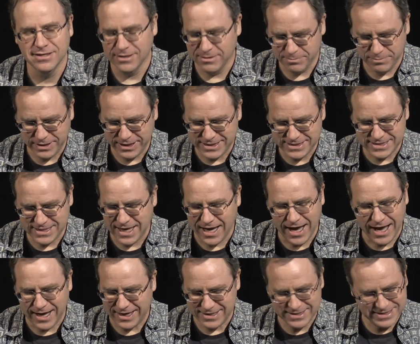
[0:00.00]
but it's
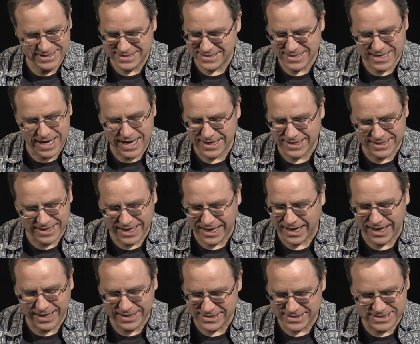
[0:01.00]
not that.
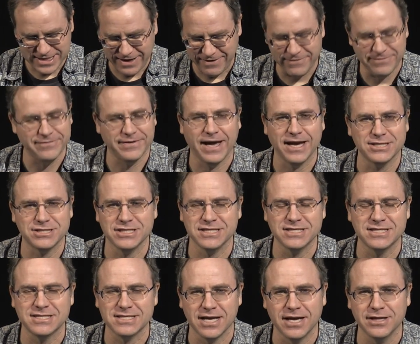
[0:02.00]
I just have
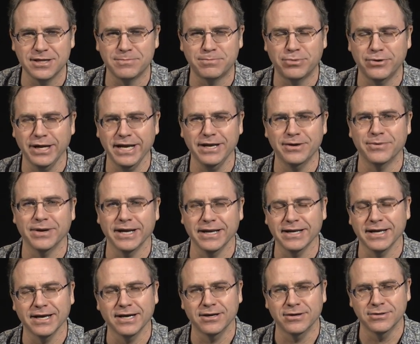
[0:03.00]
fascists on the brain right
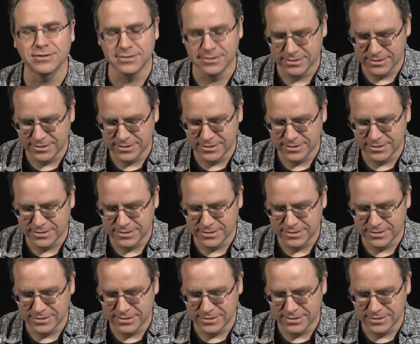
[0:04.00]
now.